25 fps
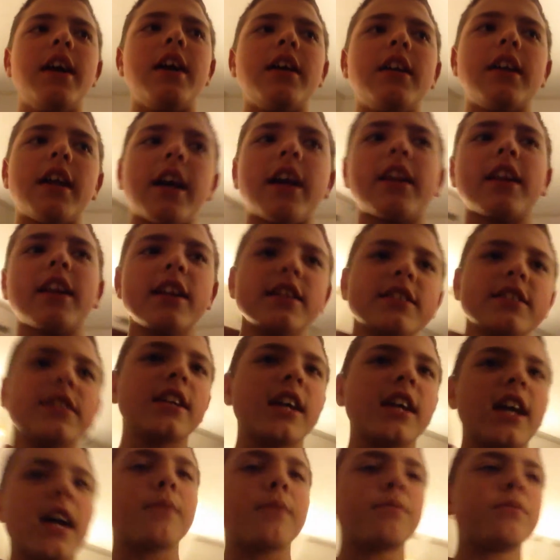let's
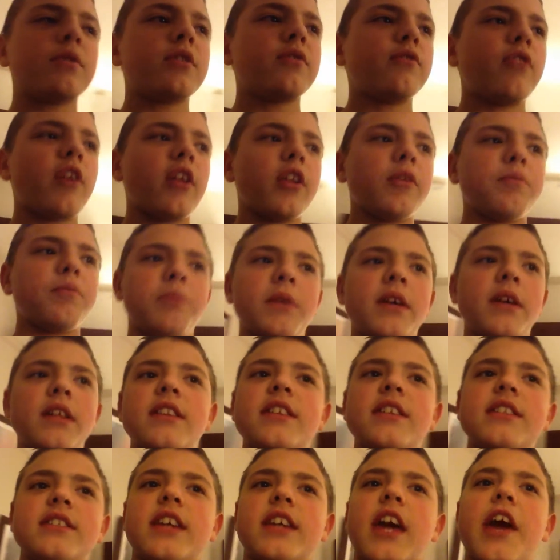say I'm developing
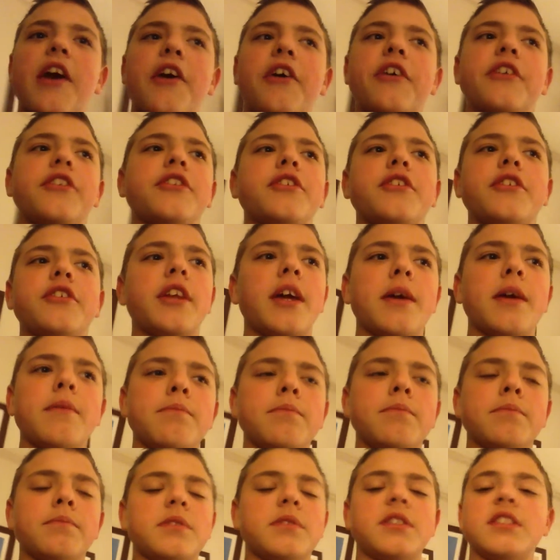this character
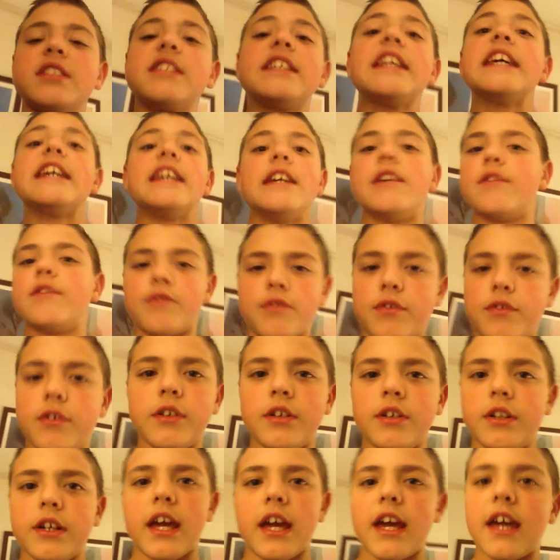named Steve,
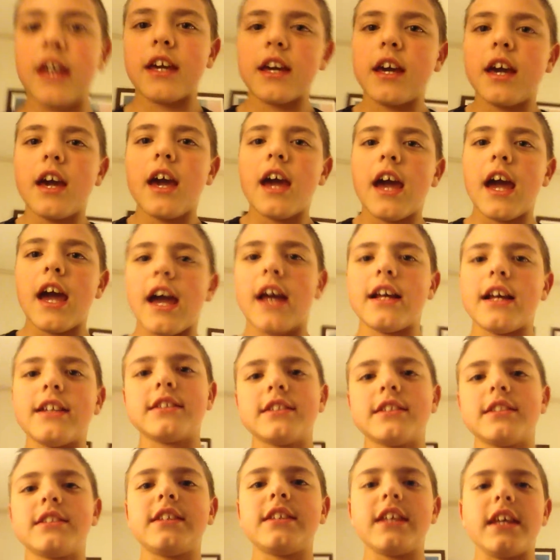okay?
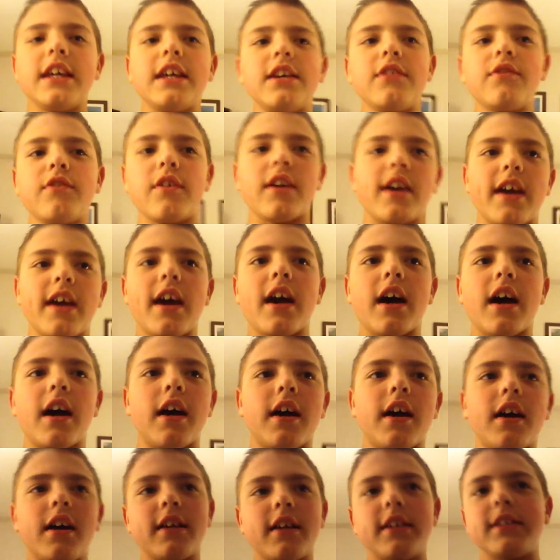And Steve
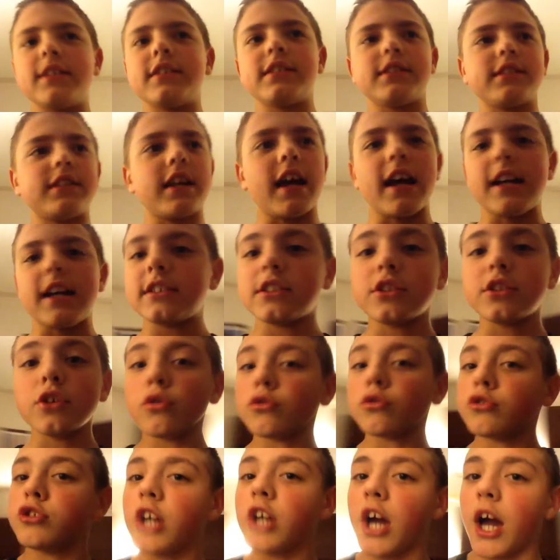has
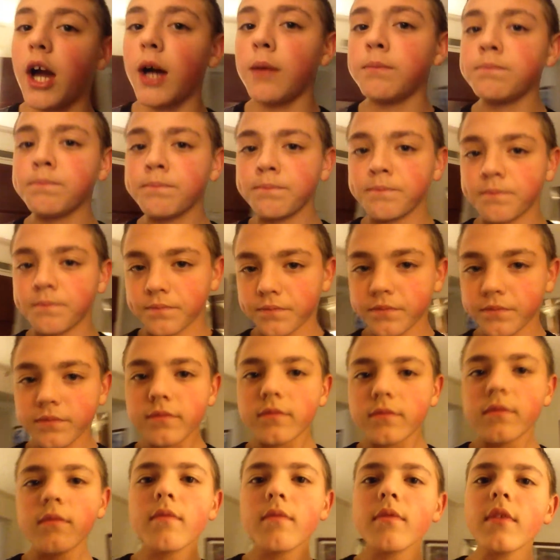no job,
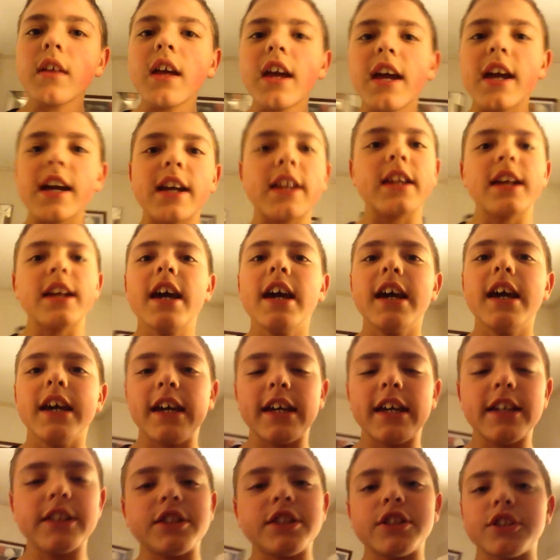and
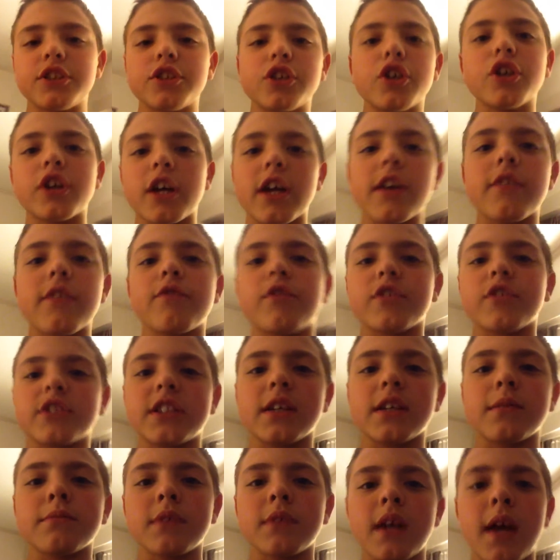he's just looking for
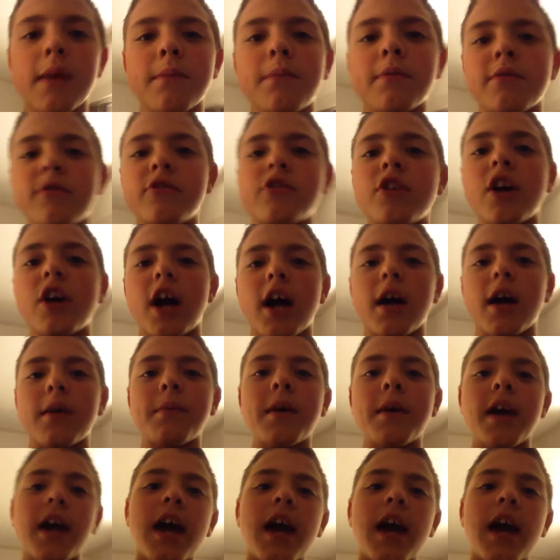some type of job.